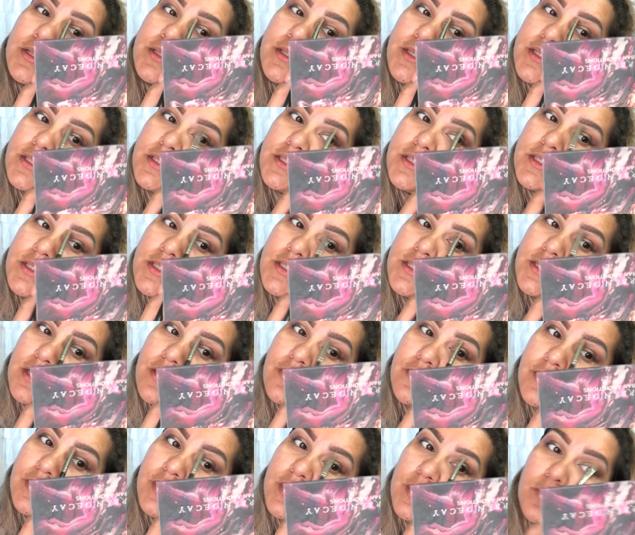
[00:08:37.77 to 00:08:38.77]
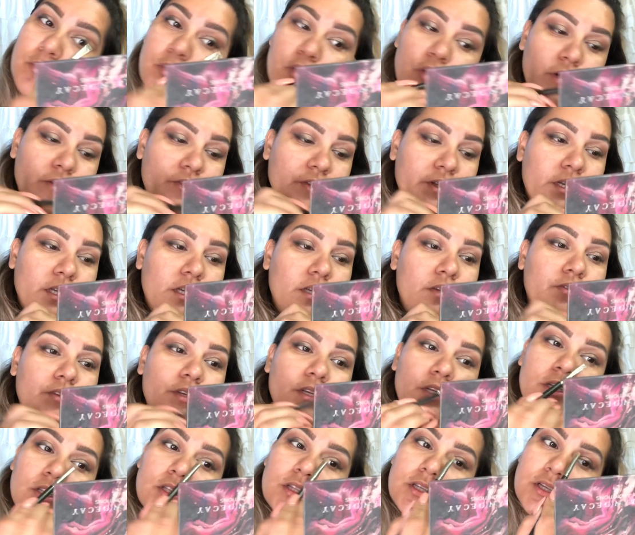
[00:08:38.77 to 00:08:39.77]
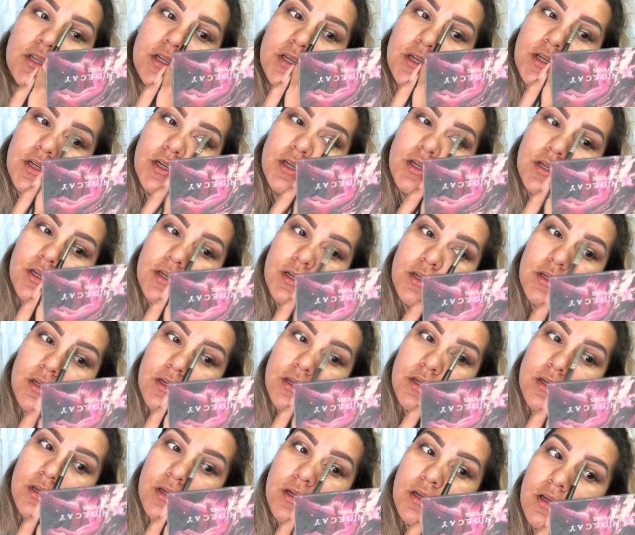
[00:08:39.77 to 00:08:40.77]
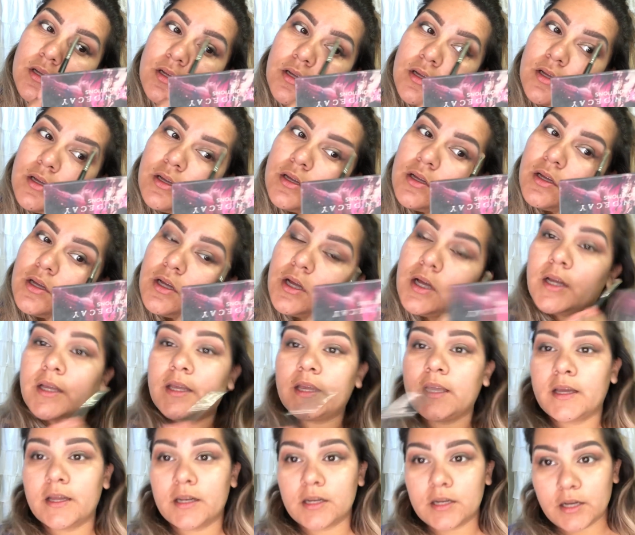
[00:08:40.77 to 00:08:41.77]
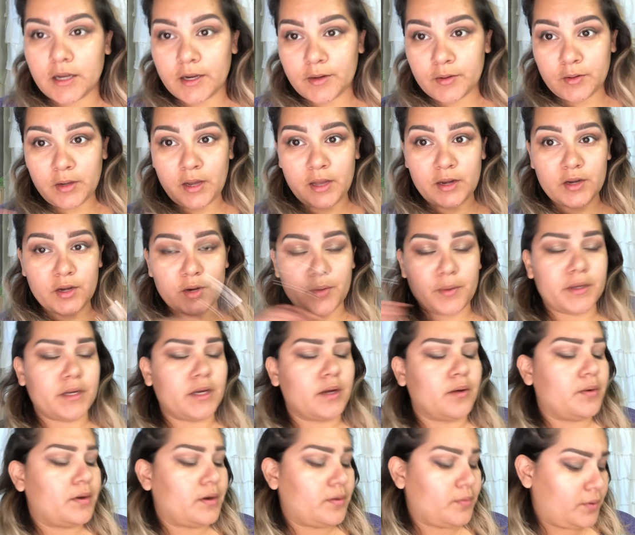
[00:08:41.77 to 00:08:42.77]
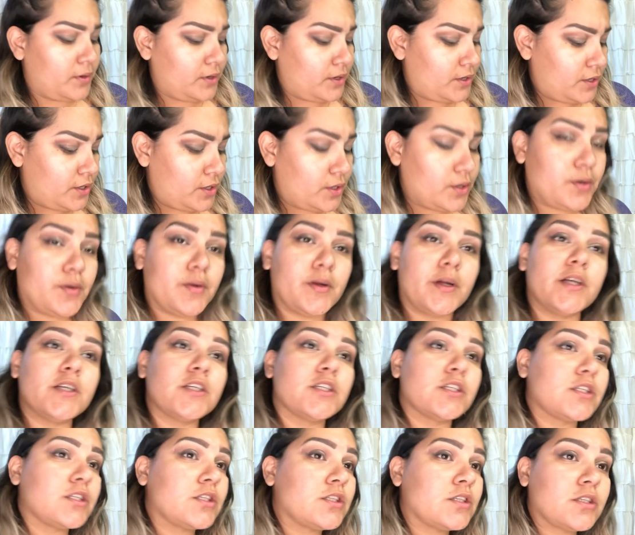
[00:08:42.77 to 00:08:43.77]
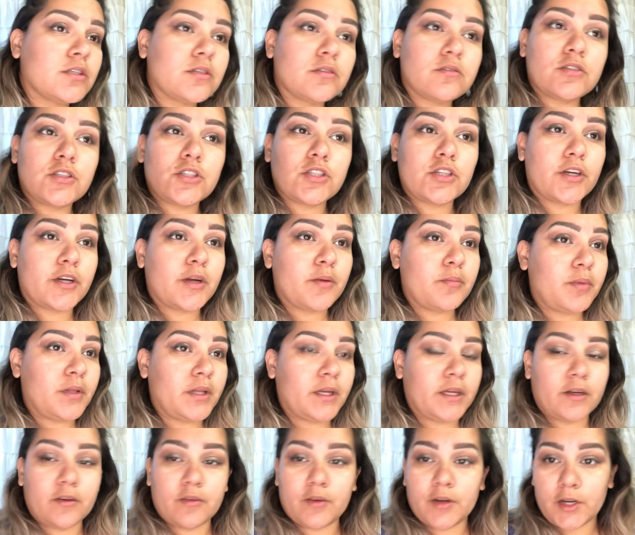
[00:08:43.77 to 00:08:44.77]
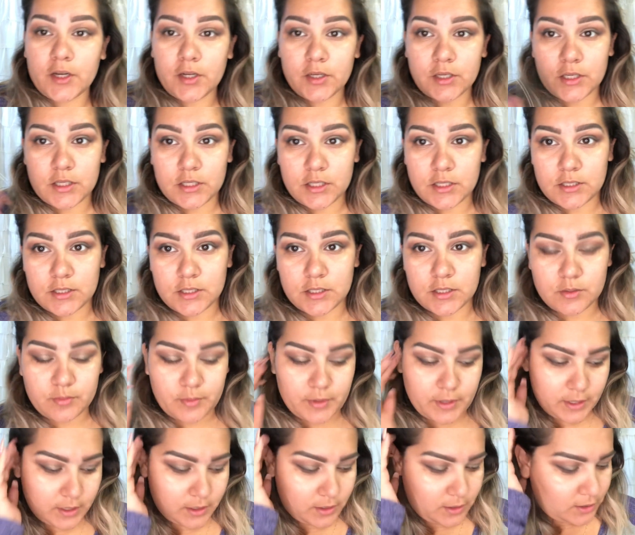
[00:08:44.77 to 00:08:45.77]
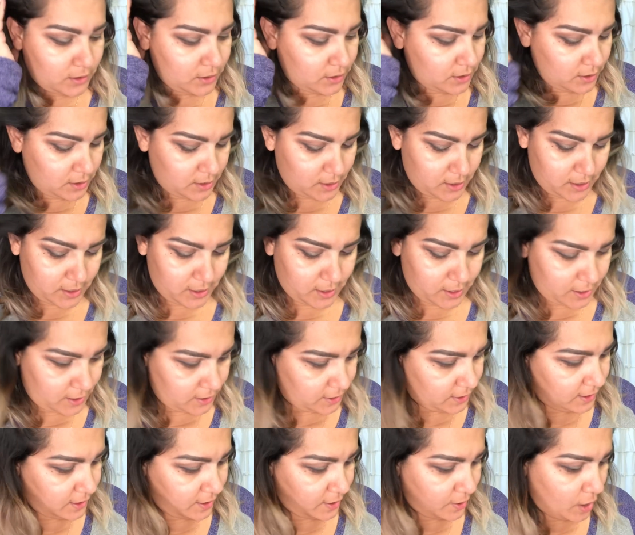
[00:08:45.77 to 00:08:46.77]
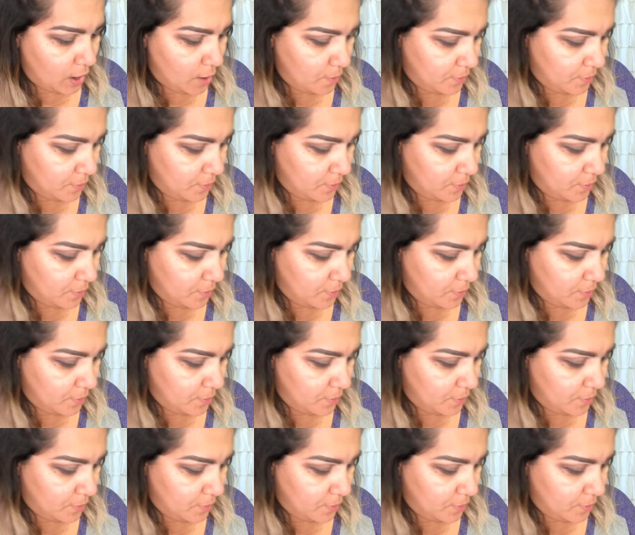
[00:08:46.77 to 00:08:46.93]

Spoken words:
This is definitely more of an evening look. Again, I had no idea what I wanted to do. I just started playing around and this is what ended up